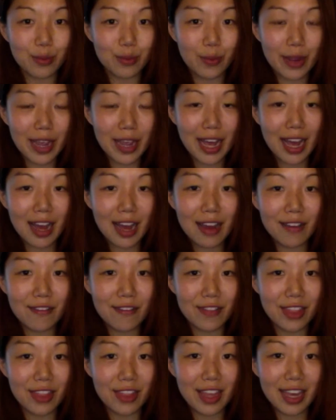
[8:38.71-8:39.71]
we have
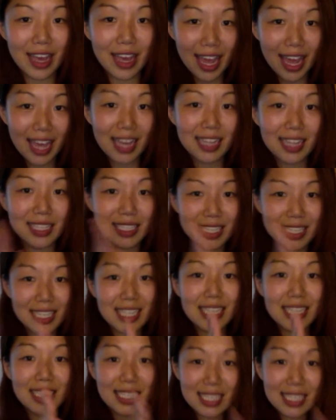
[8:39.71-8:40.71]
the
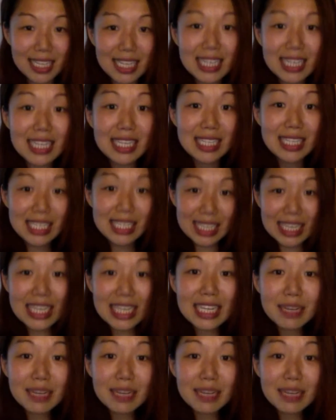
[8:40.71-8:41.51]
ATTT